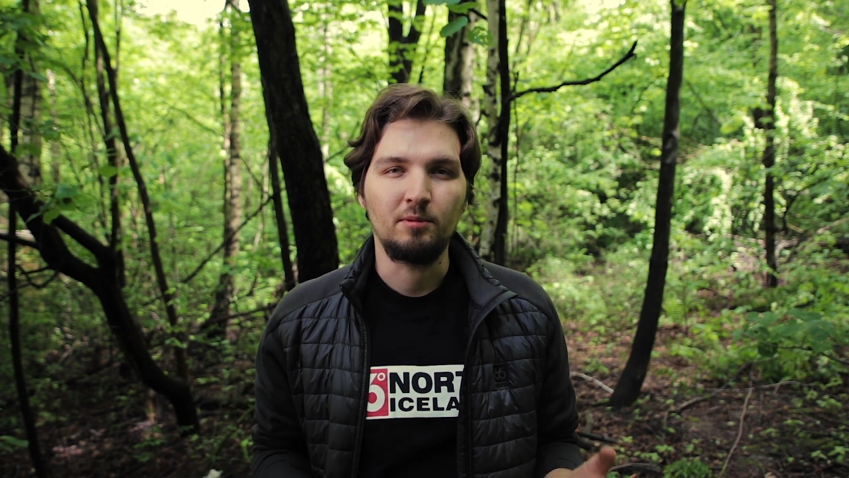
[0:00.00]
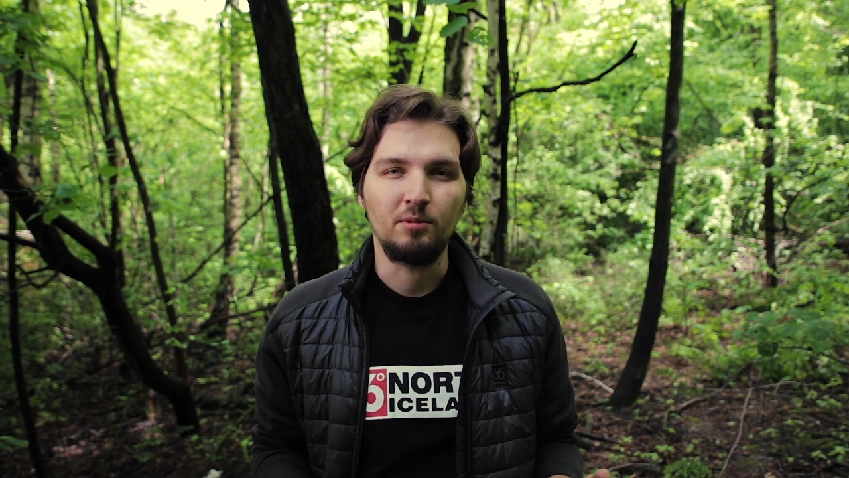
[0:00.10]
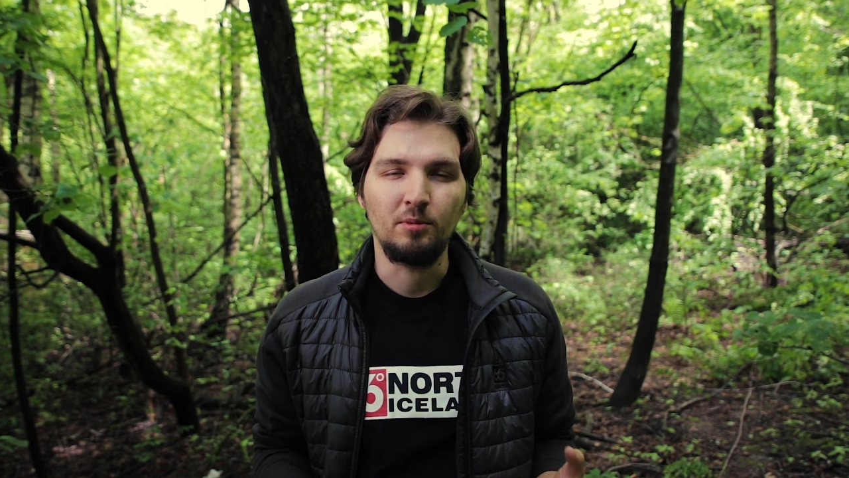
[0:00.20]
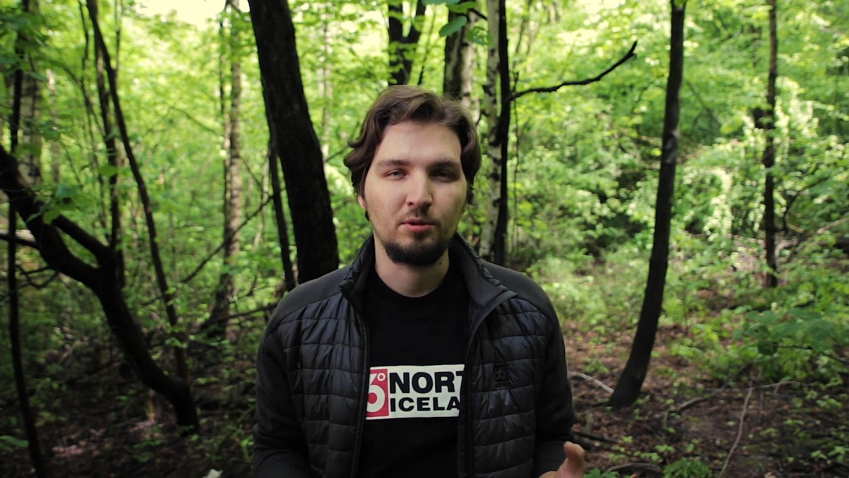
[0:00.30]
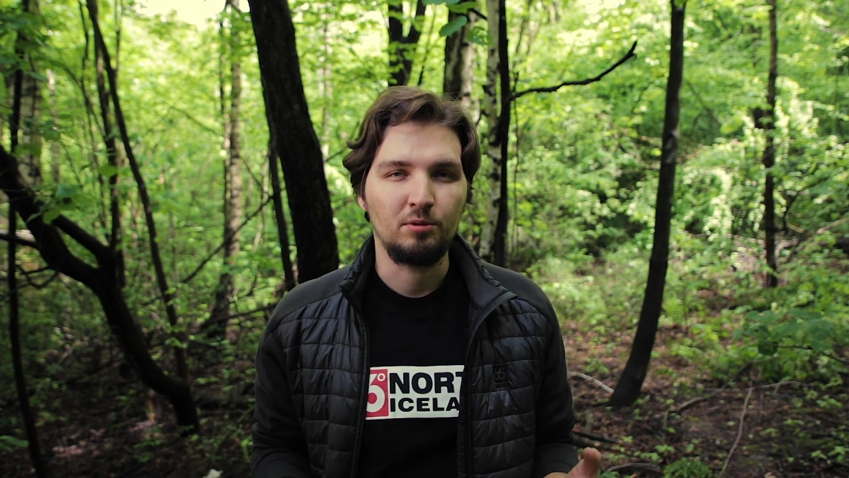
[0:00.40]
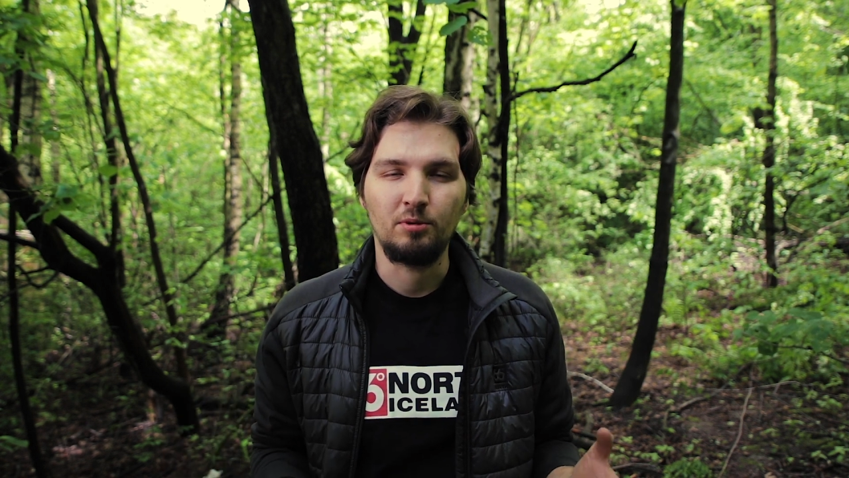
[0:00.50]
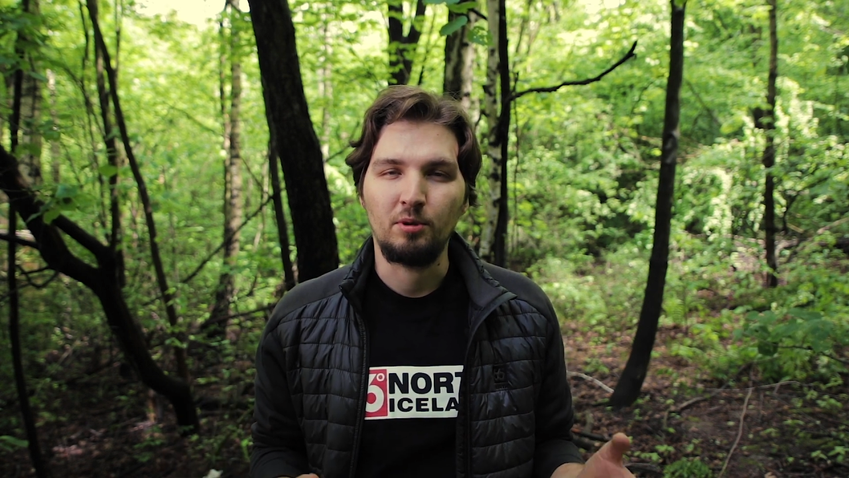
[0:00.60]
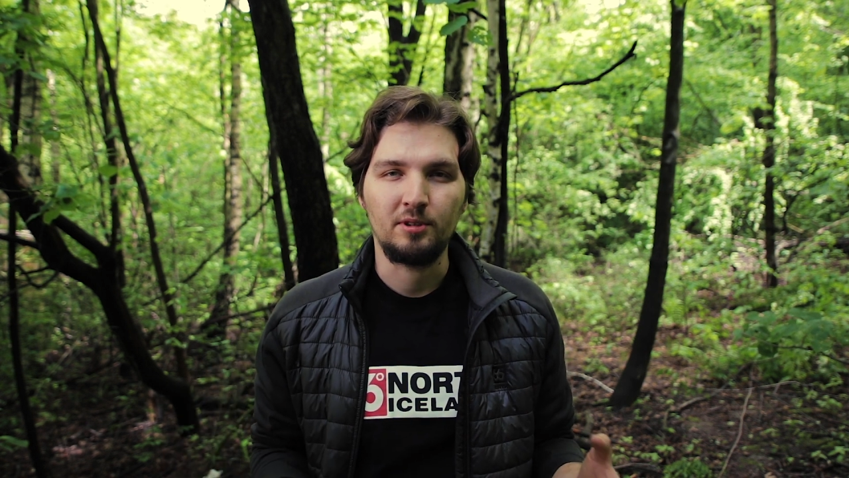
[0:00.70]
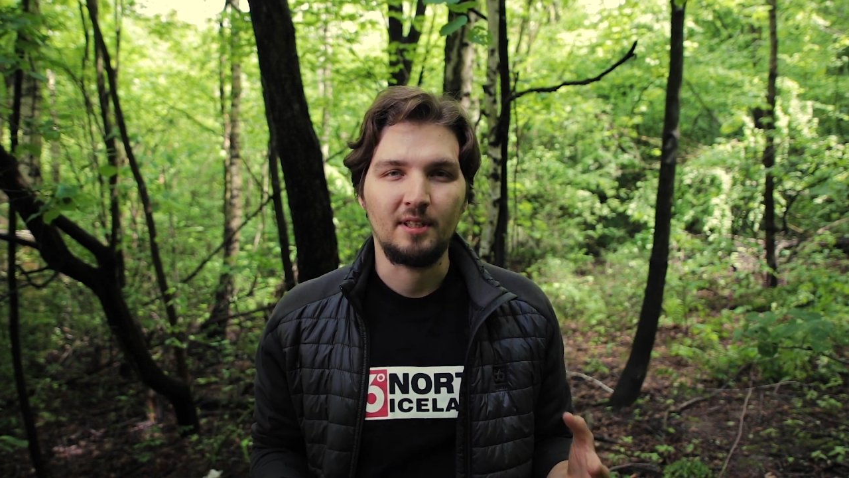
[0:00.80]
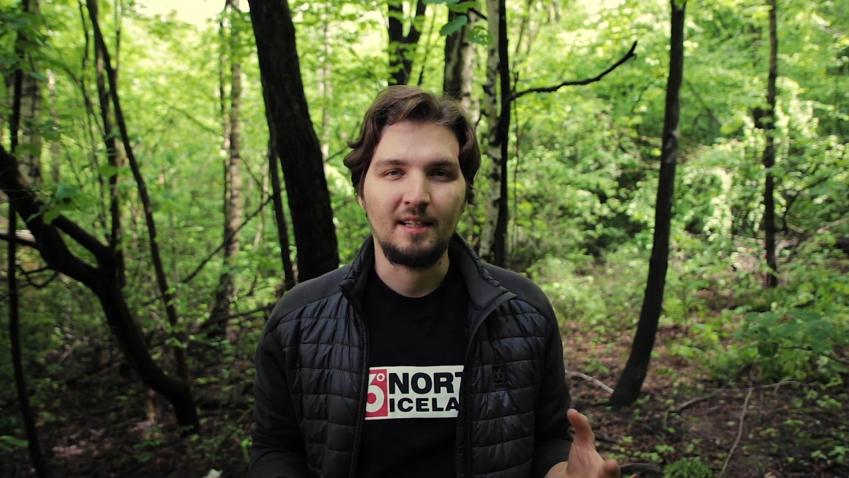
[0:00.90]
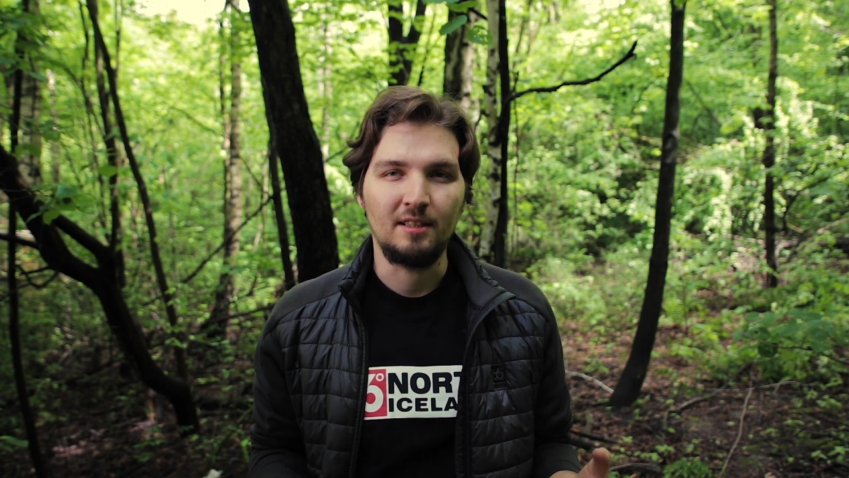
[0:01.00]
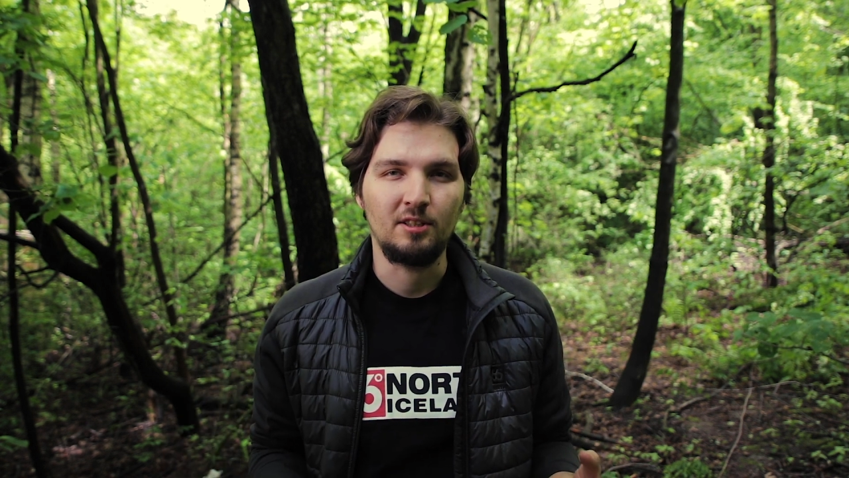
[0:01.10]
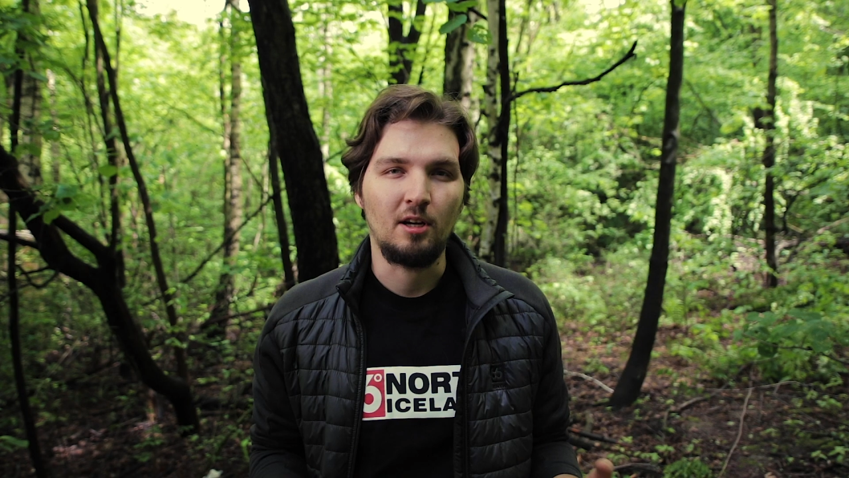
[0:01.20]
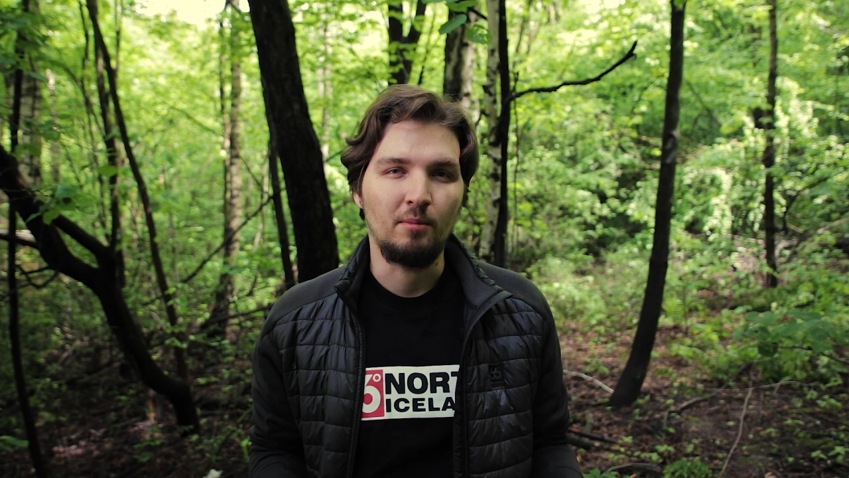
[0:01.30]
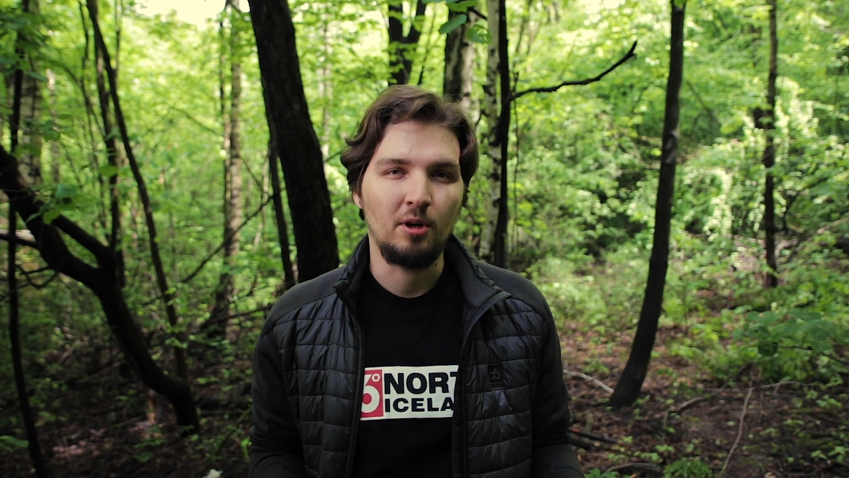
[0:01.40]
will be more tutorials like
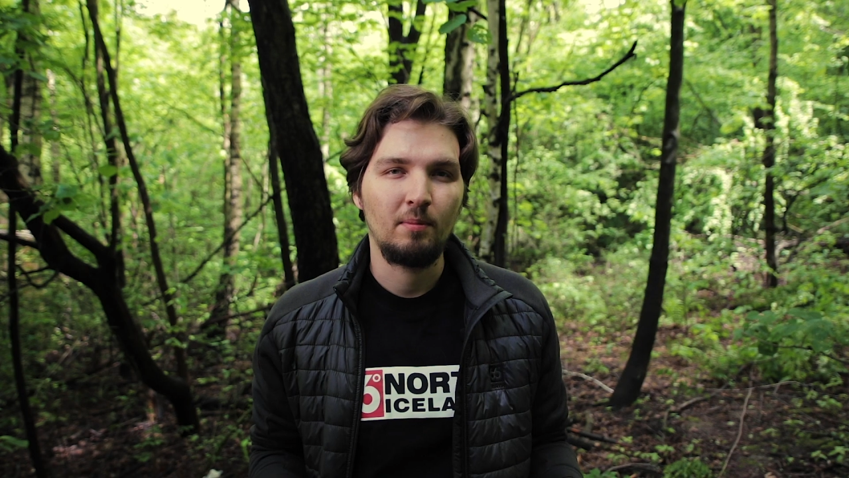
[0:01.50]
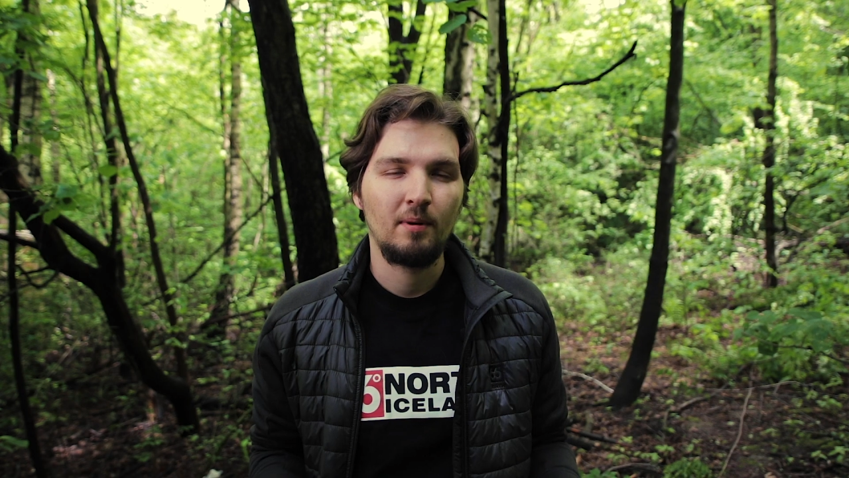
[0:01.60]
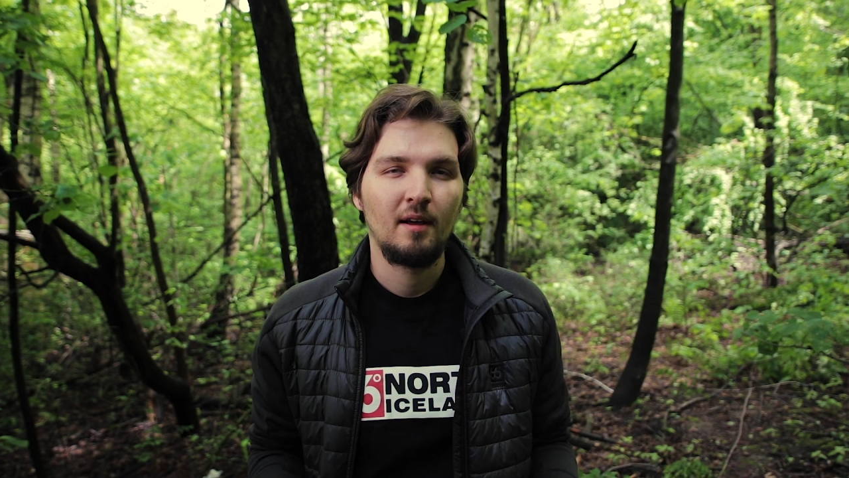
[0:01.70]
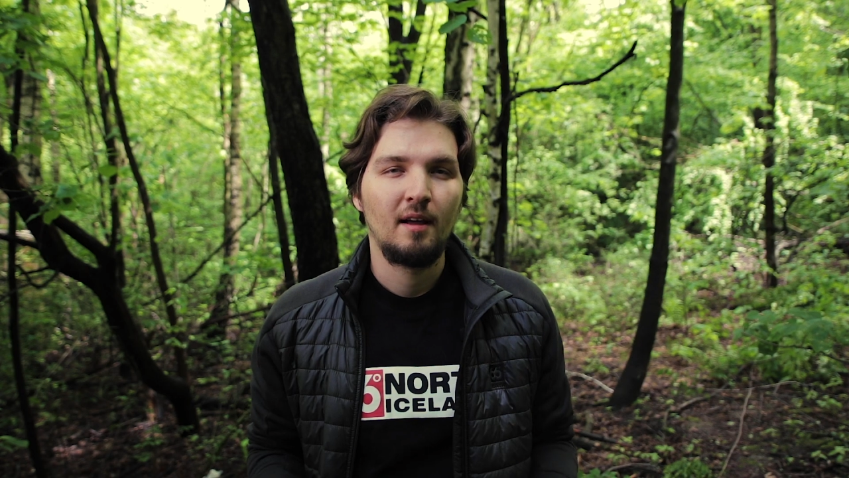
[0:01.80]
this coming up.